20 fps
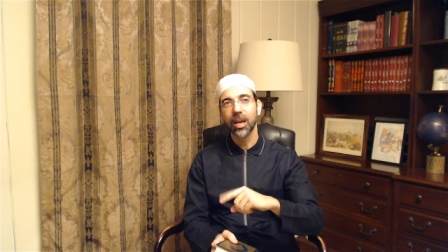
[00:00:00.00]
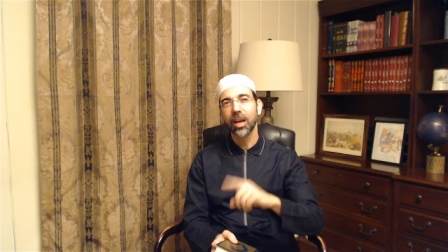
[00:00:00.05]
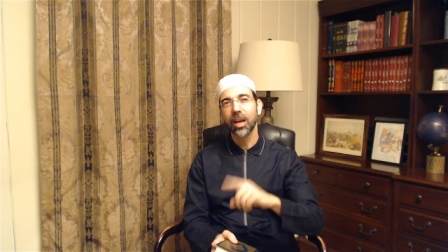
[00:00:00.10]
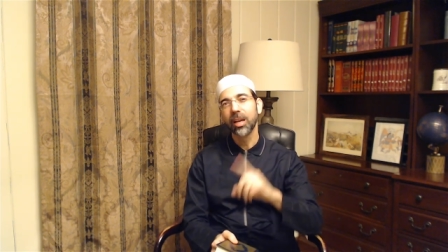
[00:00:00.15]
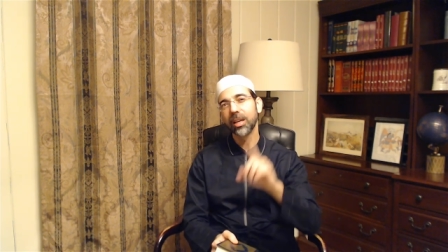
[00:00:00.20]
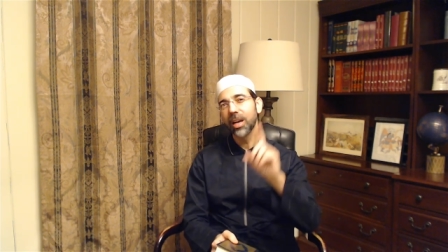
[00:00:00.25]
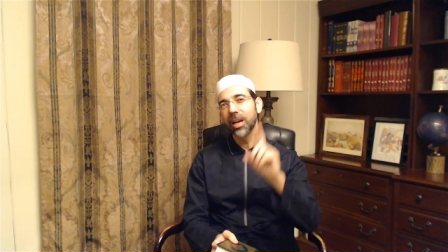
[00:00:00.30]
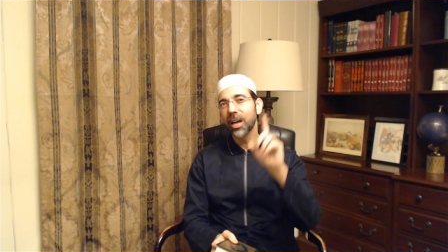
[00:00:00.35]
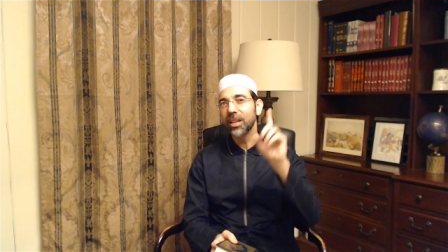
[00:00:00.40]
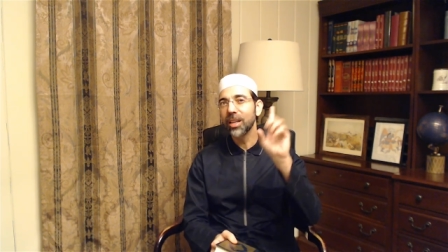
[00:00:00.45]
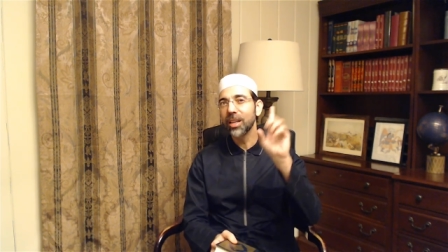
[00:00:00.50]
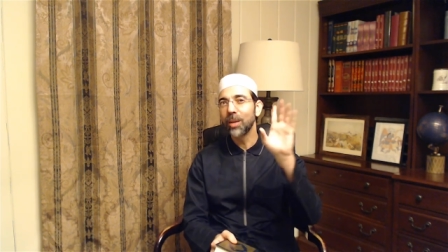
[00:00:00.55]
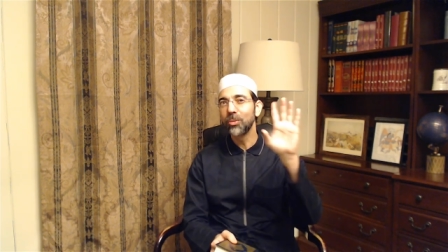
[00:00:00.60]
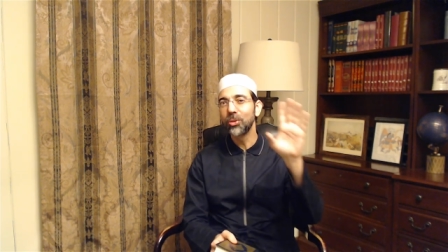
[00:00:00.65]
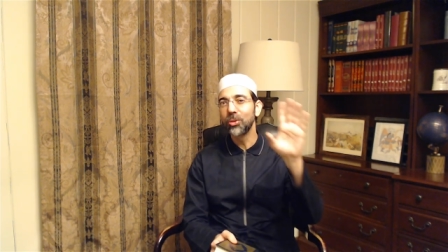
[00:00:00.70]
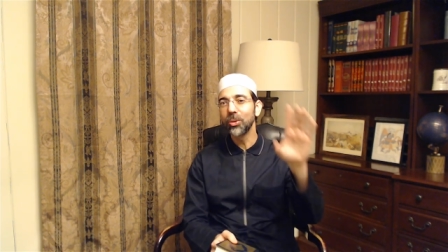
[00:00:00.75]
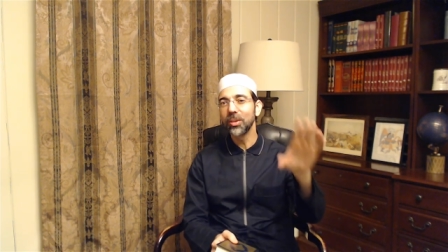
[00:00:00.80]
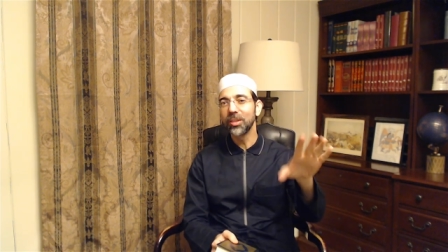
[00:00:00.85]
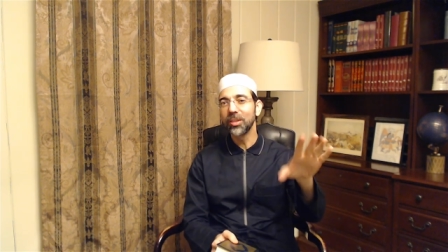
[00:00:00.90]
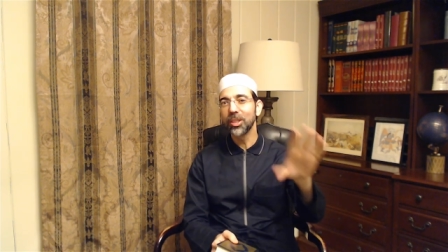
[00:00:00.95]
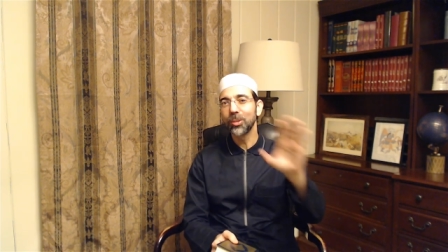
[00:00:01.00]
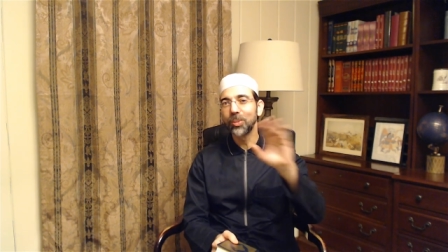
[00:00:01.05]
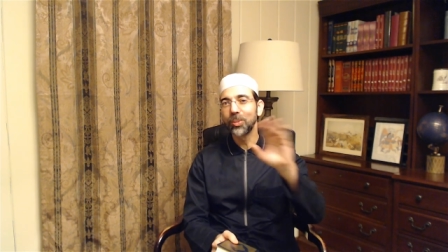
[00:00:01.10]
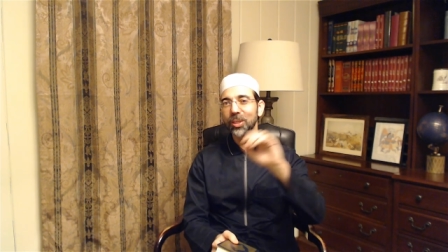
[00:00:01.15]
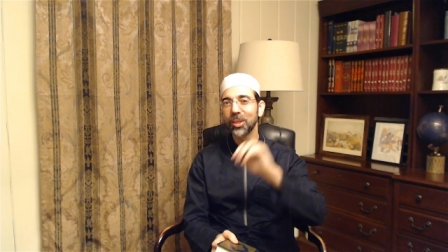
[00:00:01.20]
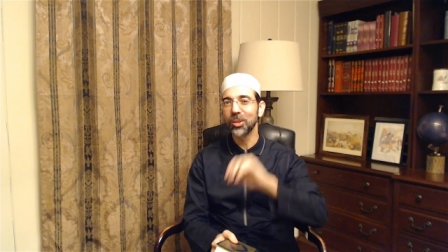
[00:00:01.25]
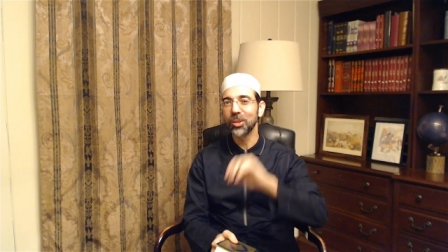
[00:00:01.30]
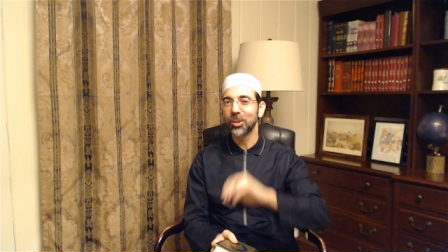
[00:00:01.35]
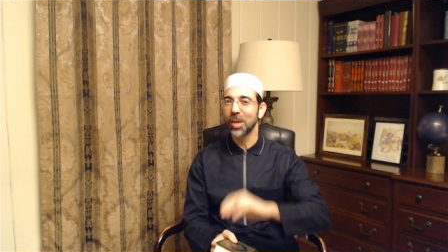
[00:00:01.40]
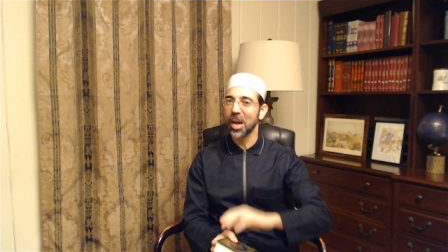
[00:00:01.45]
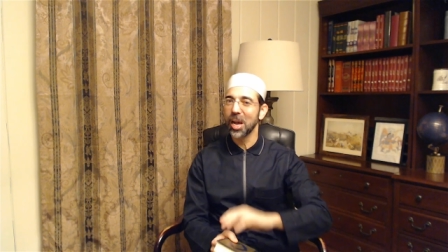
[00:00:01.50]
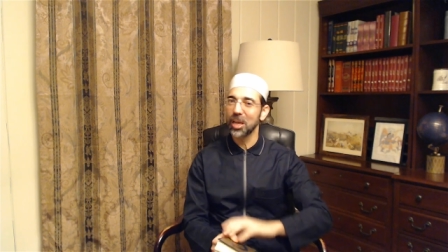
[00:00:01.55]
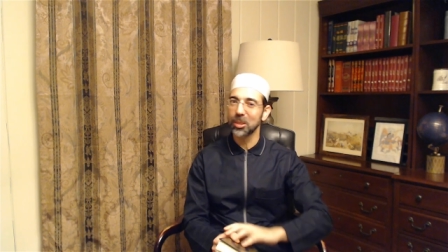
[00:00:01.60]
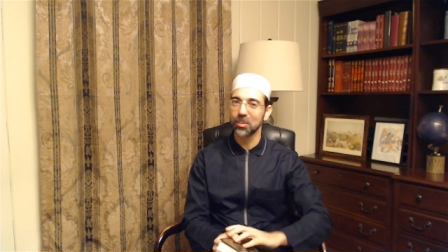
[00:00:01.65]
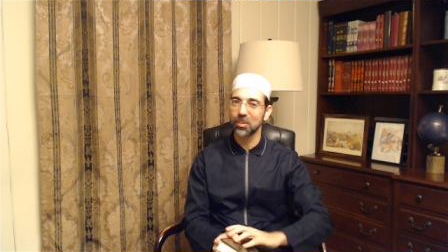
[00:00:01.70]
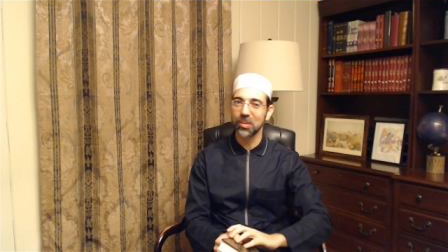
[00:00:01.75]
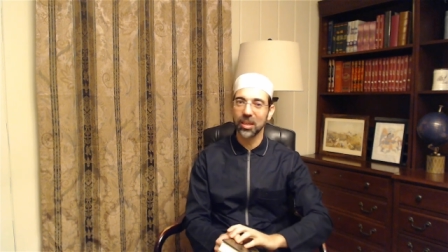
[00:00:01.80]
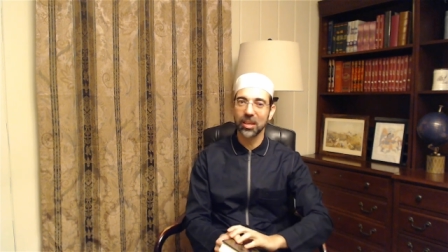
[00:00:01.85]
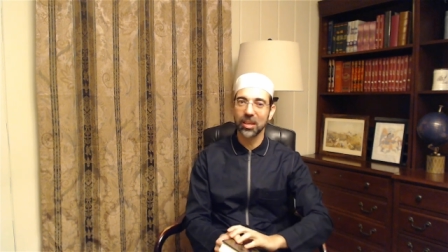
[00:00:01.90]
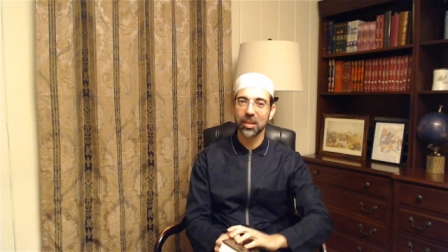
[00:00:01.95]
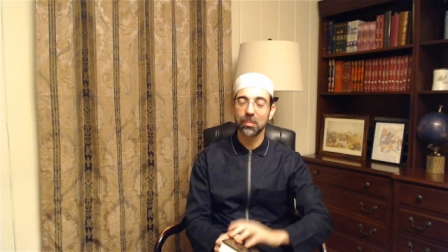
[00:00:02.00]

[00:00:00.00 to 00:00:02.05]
Ya Allah, I'm doing this because you asked me,